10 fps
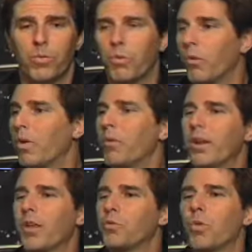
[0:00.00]

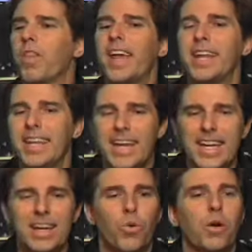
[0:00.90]
Were they an
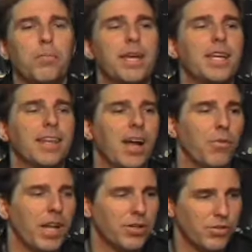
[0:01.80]
E or a P in that
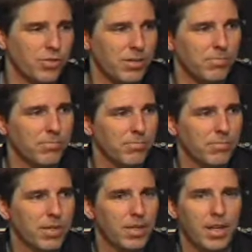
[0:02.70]
relationship?
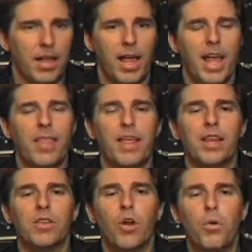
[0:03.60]
And
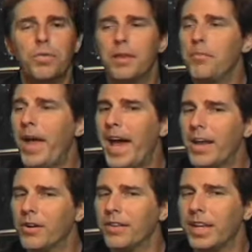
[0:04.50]
then note the
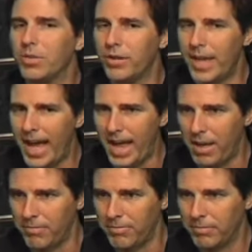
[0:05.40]
pattern that you
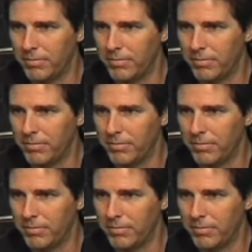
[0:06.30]
have.